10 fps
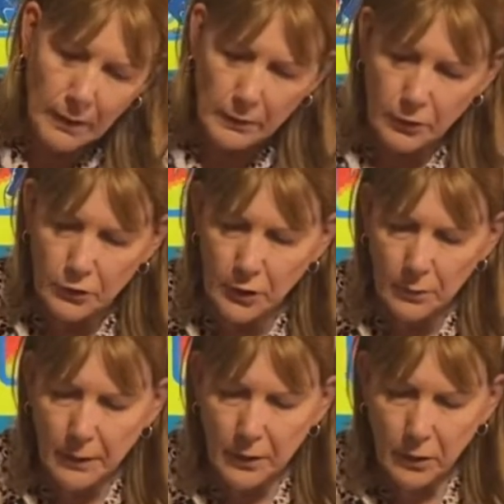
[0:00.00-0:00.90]
There's a
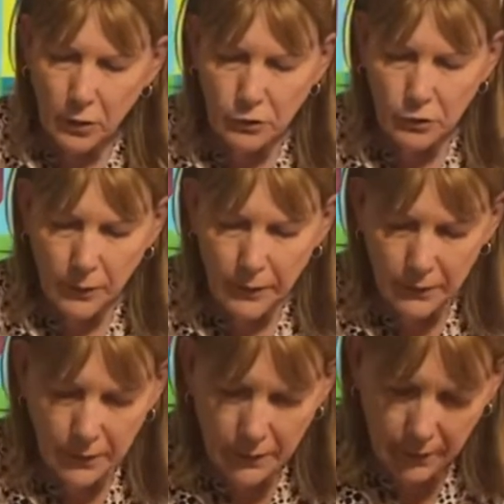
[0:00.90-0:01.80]
gentleman in
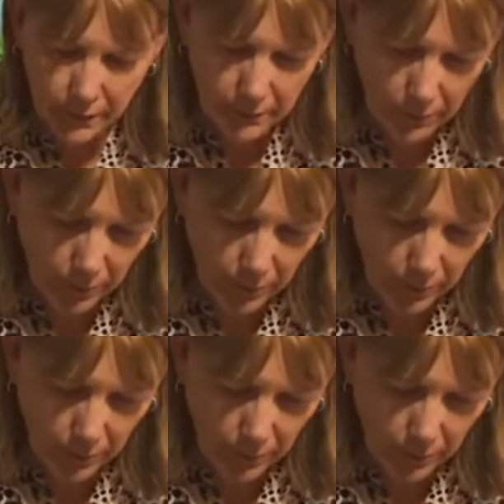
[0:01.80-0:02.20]
Australia that